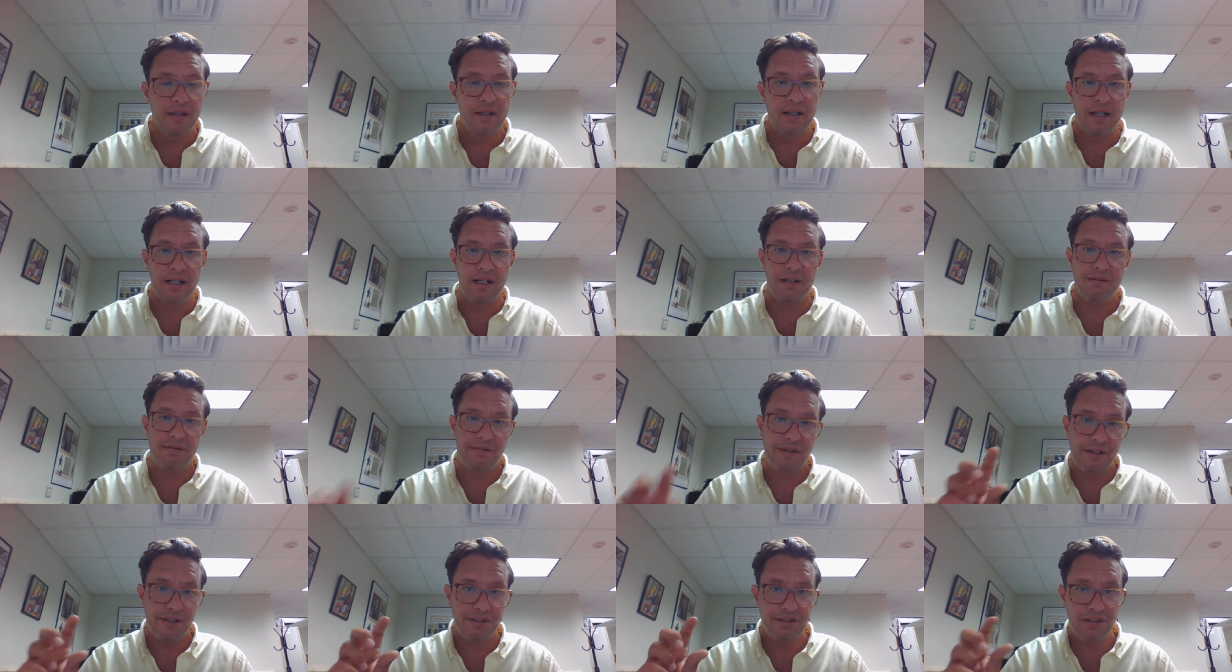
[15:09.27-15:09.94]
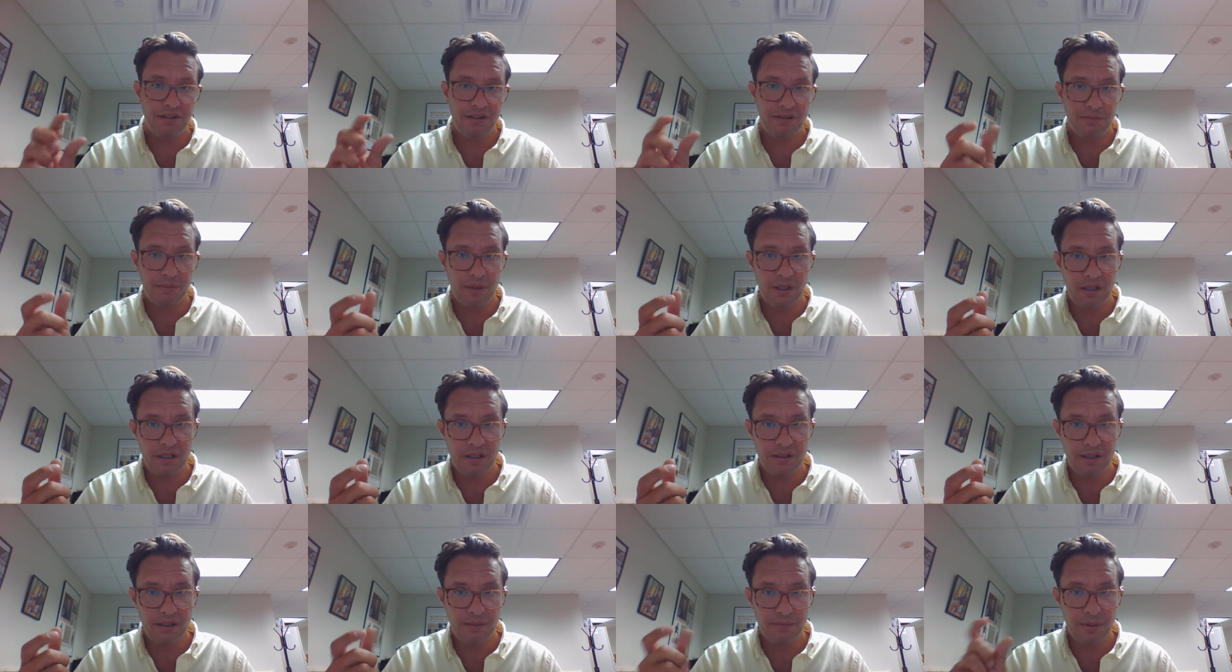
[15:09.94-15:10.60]
the very
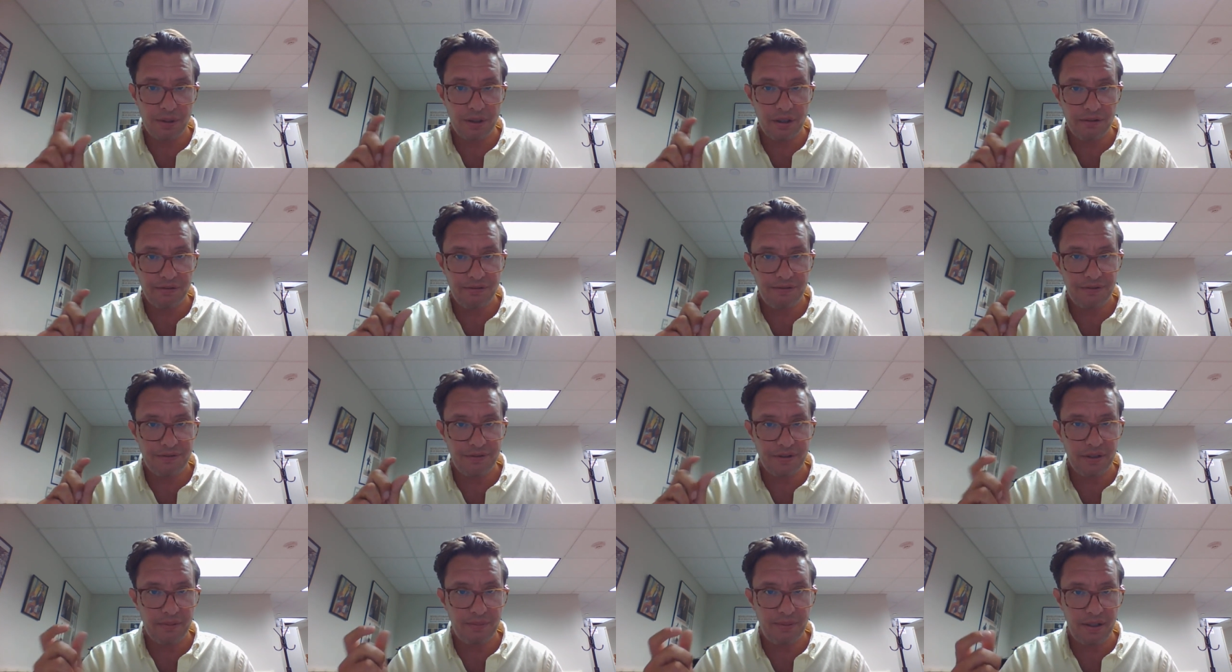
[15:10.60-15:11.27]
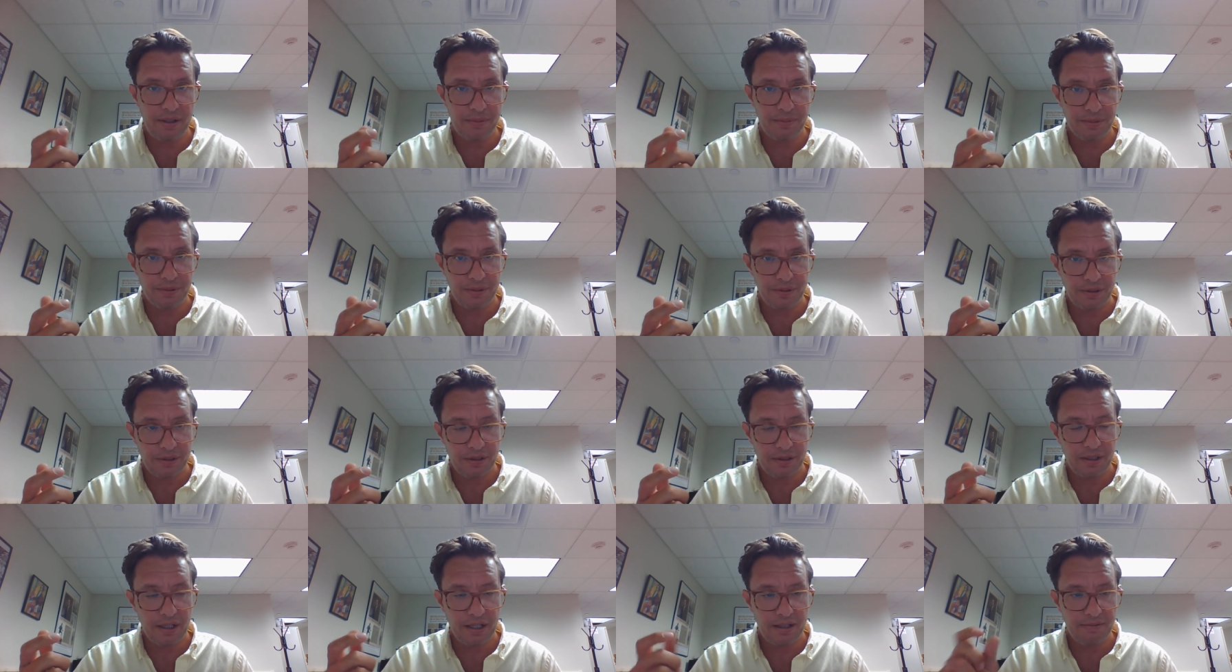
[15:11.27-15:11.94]
small number of free
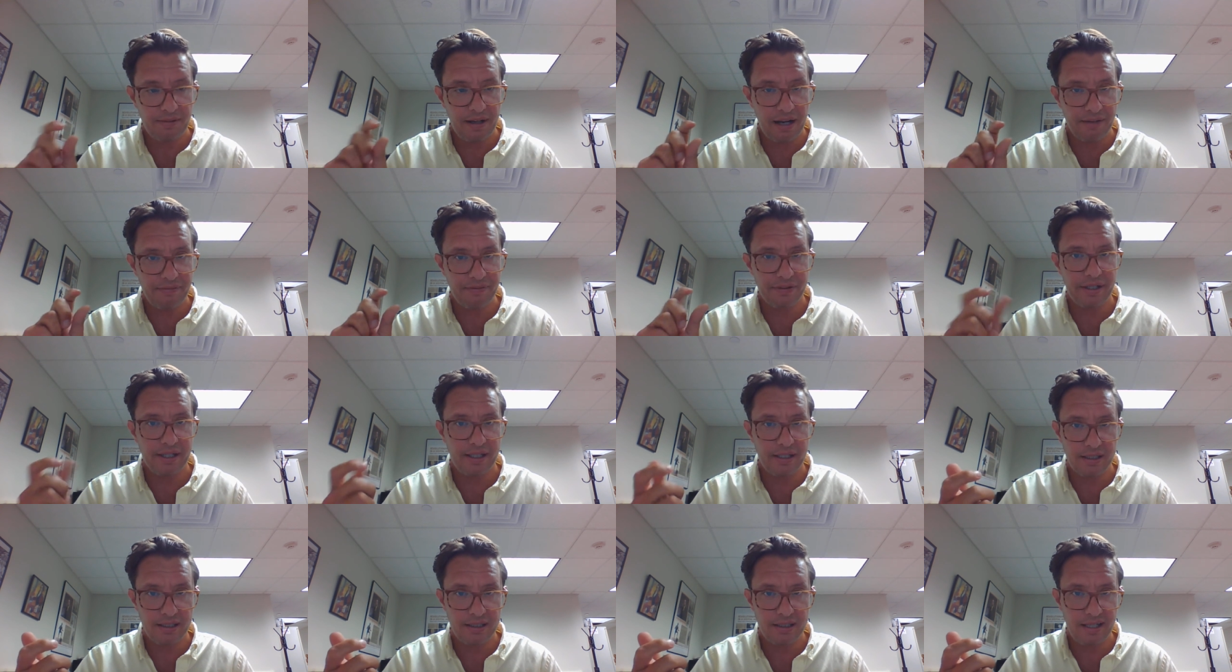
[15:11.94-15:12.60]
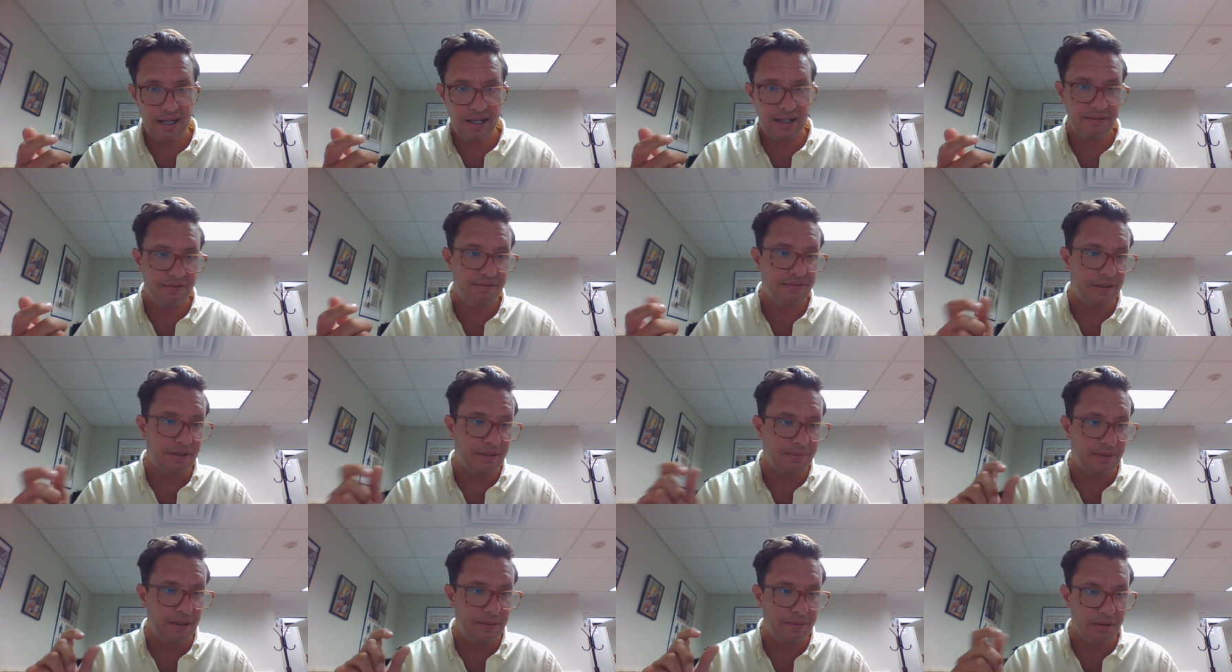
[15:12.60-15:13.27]
people of African descent,
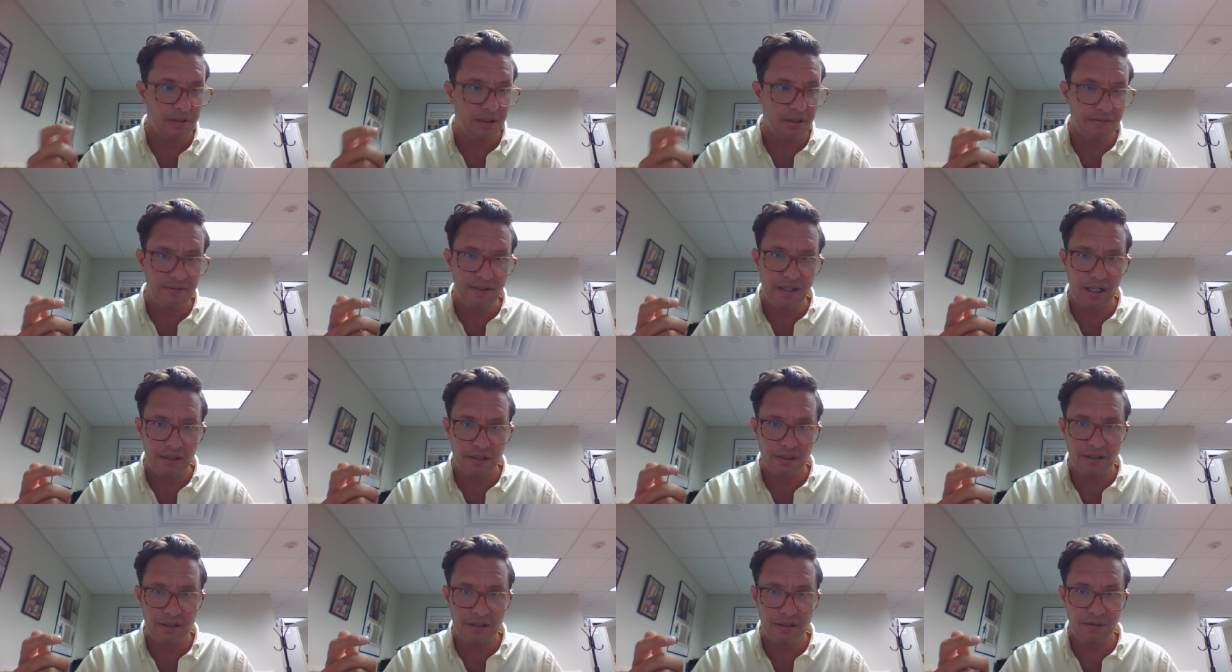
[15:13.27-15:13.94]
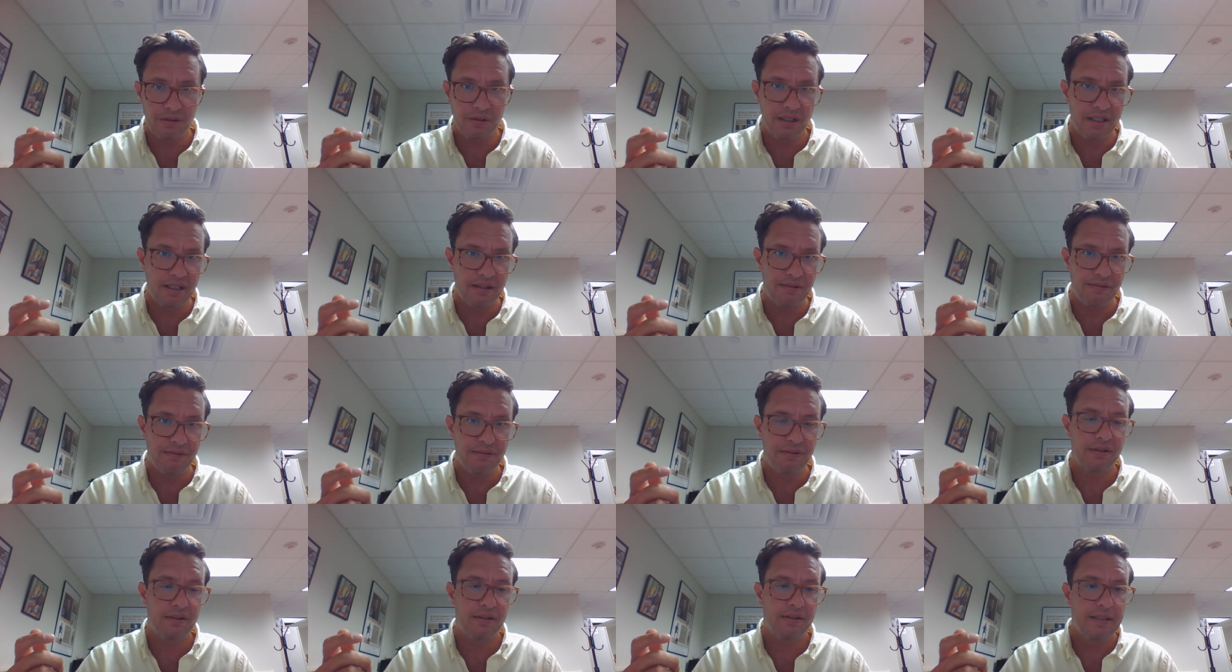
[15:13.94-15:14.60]
free people of color
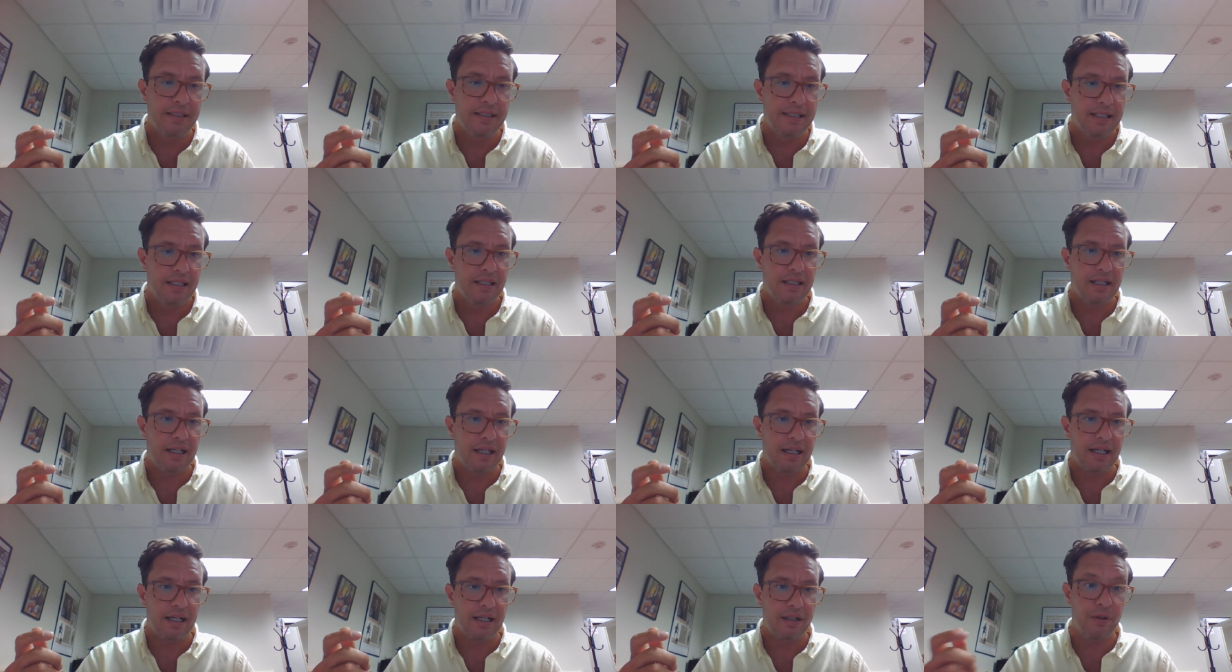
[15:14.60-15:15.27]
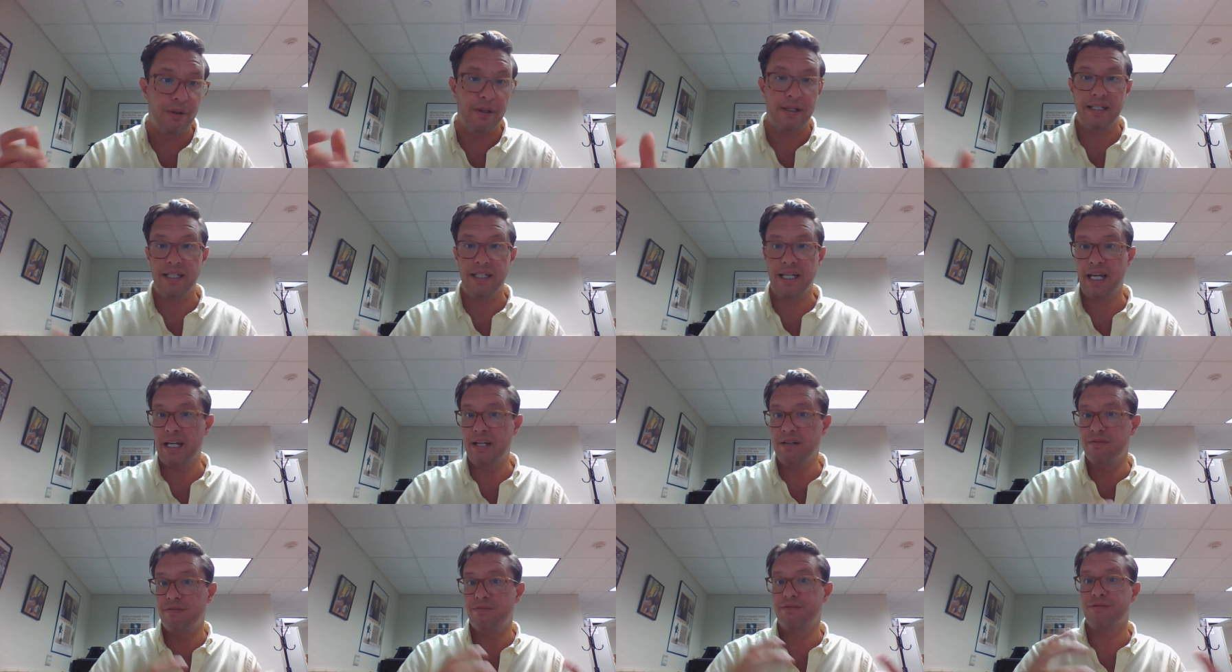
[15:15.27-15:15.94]
who had
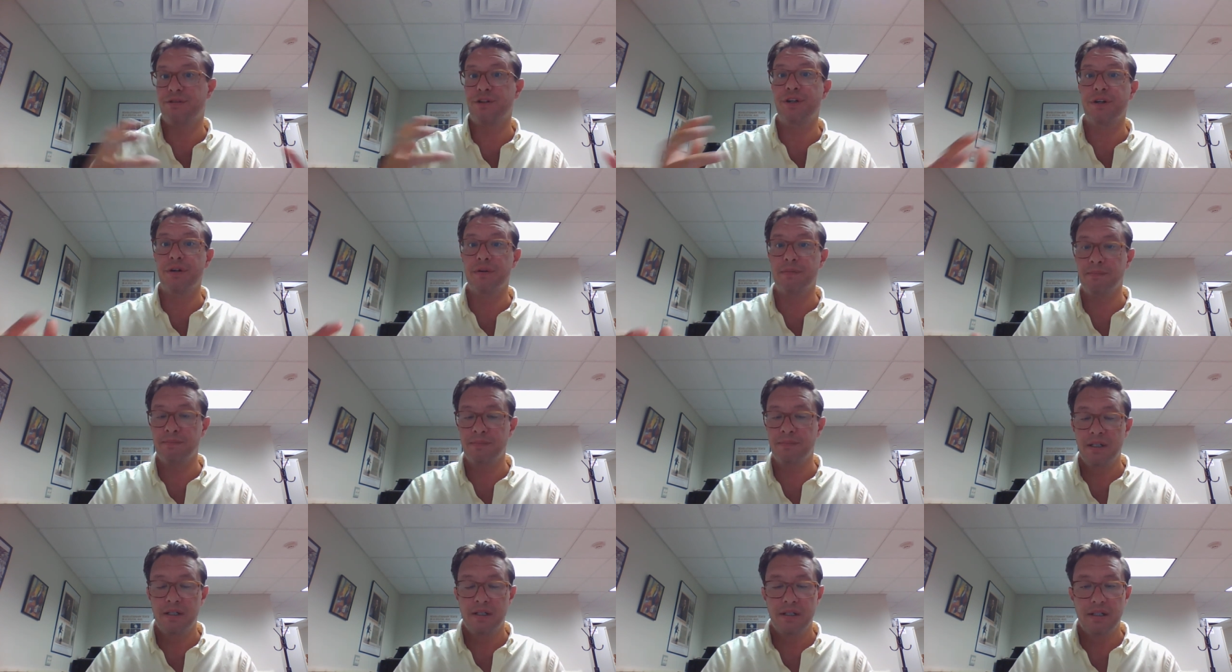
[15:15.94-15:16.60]
gained freedom